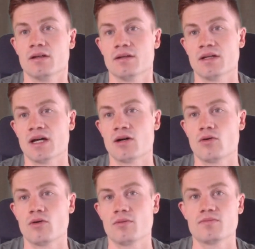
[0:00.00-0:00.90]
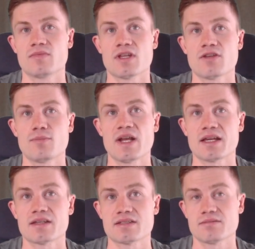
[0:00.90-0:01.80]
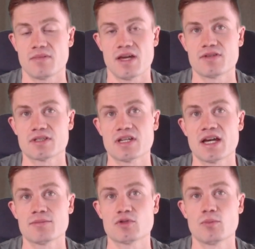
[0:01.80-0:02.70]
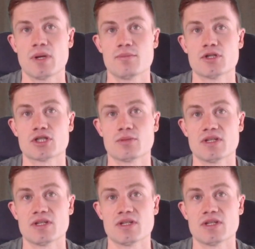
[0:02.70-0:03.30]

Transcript: Now, if black is having time to play bishop